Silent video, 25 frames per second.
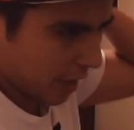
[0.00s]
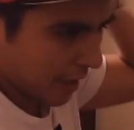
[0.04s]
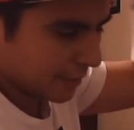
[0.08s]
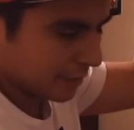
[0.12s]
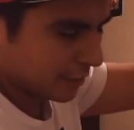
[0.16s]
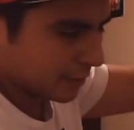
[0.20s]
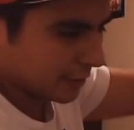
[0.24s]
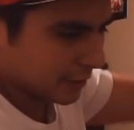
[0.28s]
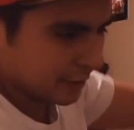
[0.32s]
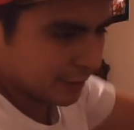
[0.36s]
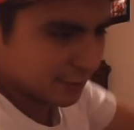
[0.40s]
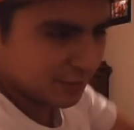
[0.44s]

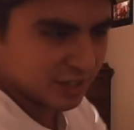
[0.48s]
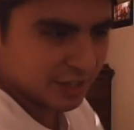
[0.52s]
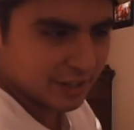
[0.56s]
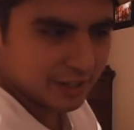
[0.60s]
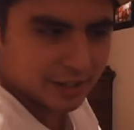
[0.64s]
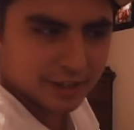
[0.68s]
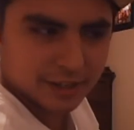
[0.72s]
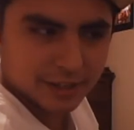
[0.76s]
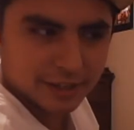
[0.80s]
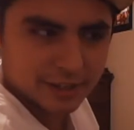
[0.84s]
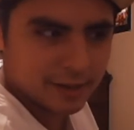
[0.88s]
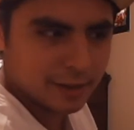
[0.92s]
love
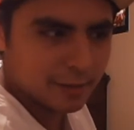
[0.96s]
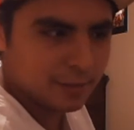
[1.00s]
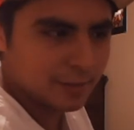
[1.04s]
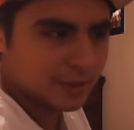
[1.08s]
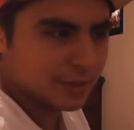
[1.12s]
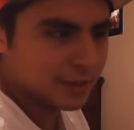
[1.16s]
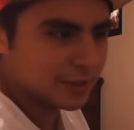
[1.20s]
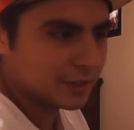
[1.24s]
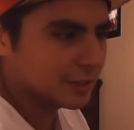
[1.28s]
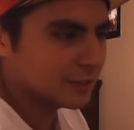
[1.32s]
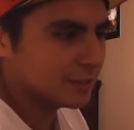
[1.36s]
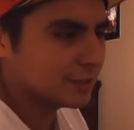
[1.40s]
checking it out
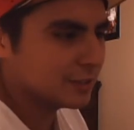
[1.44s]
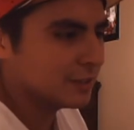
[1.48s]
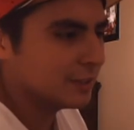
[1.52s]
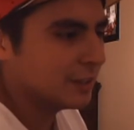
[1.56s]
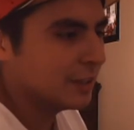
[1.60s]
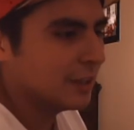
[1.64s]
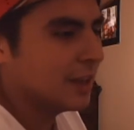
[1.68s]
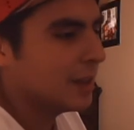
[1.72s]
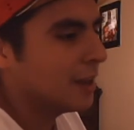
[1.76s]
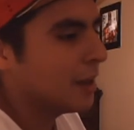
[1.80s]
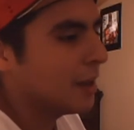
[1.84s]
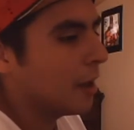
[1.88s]
because,
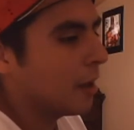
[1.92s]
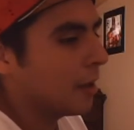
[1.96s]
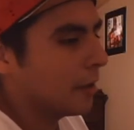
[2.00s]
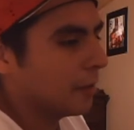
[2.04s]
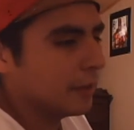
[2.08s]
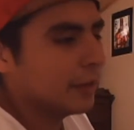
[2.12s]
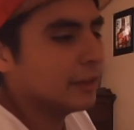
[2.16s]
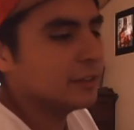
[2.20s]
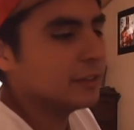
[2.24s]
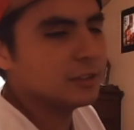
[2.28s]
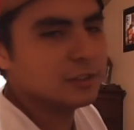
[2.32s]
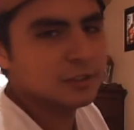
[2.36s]

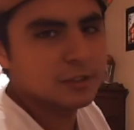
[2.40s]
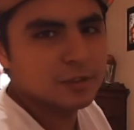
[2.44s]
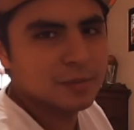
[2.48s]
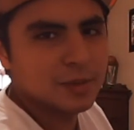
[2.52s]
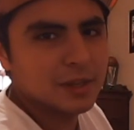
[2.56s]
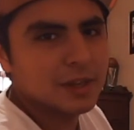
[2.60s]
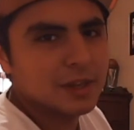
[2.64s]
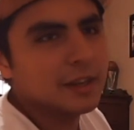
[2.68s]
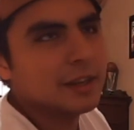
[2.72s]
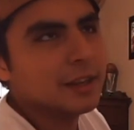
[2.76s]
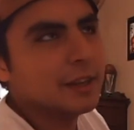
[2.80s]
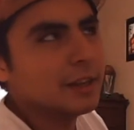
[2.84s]
let's just
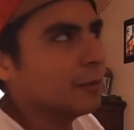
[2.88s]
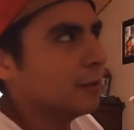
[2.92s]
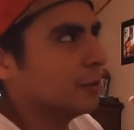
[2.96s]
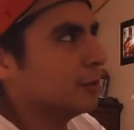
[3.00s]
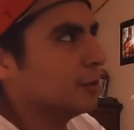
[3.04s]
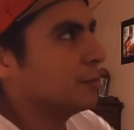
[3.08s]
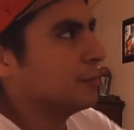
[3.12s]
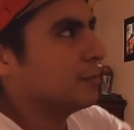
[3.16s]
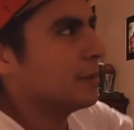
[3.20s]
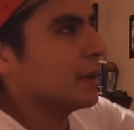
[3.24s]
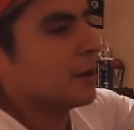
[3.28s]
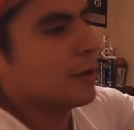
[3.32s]
admit it, it was
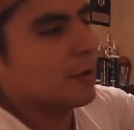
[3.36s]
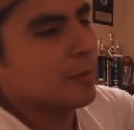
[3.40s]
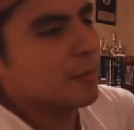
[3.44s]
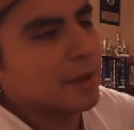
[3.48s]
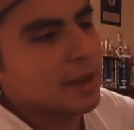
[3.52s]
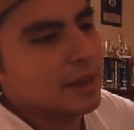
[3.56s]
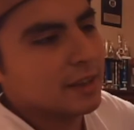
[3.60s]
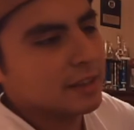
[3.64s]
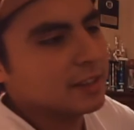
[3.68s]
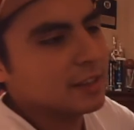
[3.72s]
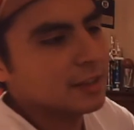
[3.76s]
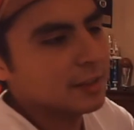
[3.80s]
better
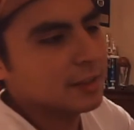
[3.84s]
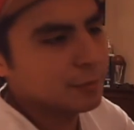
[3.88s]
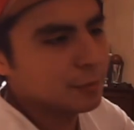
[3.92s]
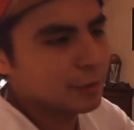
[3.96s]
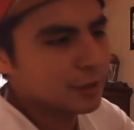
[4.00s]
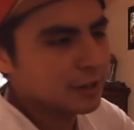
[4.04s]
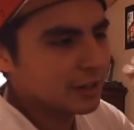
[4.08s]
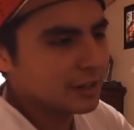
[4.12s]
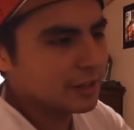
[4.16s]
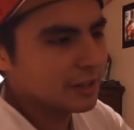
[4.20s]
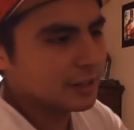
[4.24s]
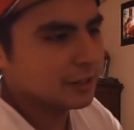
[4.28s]
back then what
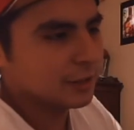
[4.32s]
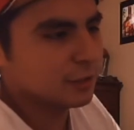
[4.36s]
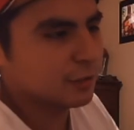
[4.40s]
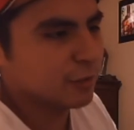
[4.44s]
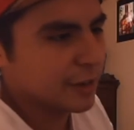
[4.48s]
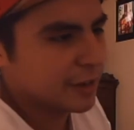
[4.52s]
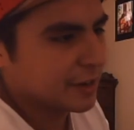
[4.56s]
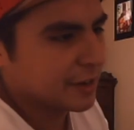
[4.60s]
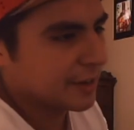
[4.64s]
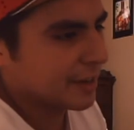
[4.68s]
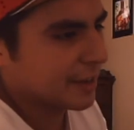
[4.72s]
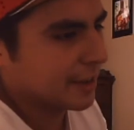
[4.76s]
it is
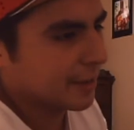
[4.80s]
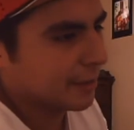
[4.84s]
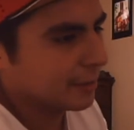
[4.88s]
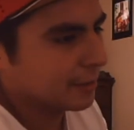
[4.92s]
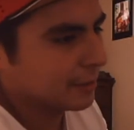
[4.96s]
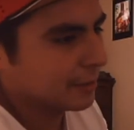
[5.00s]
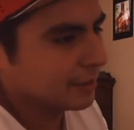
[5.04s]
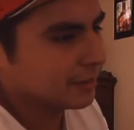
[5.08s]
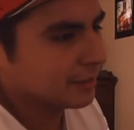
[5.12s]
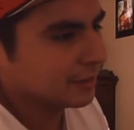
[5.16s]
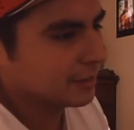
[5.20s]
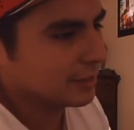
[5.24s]
right now.
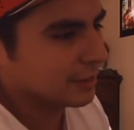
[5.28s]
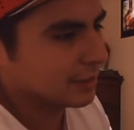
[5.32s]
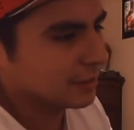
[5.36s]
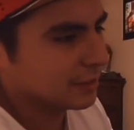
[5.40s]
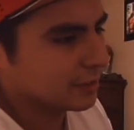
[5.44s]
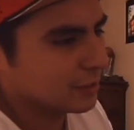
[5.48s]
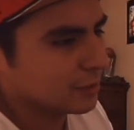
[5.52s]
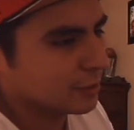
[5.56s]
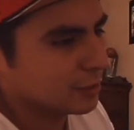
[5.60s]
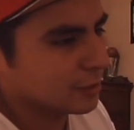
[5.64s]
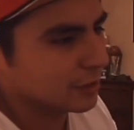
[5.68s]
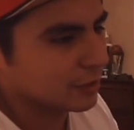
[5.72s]
This
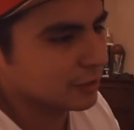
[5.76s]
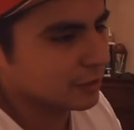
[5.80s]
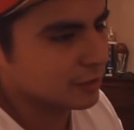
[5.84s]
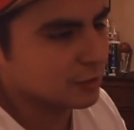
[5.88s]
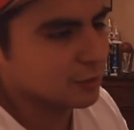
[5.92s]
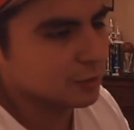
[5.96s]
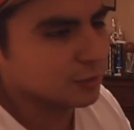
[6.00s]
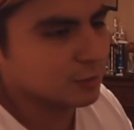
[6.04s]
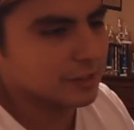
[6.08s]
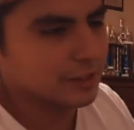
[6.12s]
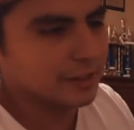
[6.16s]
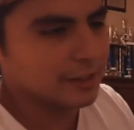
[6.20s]
this
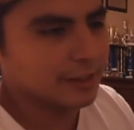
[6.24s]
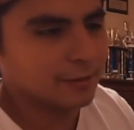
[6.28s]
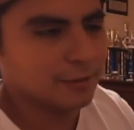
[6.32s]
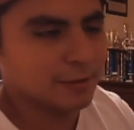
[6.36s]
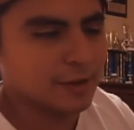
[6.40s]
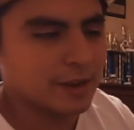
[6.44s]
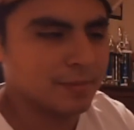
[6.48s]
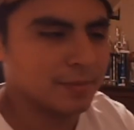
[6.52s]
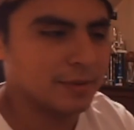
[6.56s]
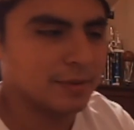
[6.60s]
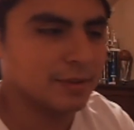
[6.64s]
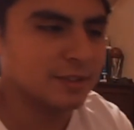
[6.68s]
new state of
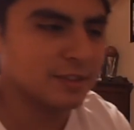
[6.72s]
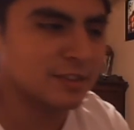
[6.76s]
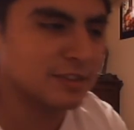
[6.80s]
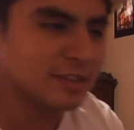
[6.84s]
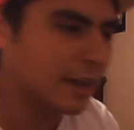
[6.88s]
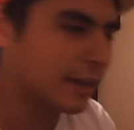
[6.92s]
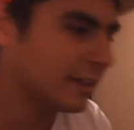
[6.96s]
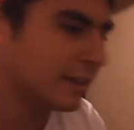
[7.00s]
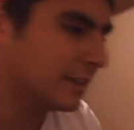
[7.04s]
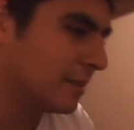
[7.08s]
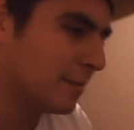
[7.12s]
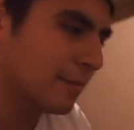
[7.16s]
rap is
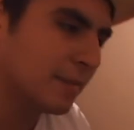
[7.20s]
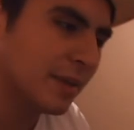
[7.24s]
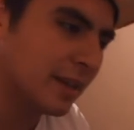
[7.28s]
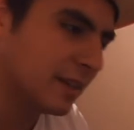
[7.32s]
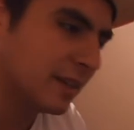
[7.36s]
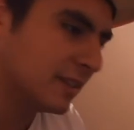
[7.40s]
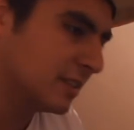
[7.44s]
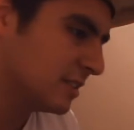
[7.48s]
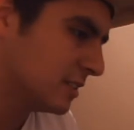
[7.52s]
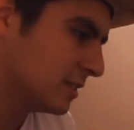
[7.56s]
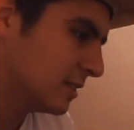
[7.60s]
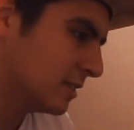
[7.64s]
not the
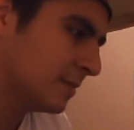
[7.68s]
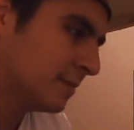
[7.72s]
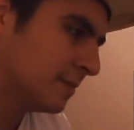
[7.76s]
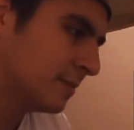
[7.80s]
best.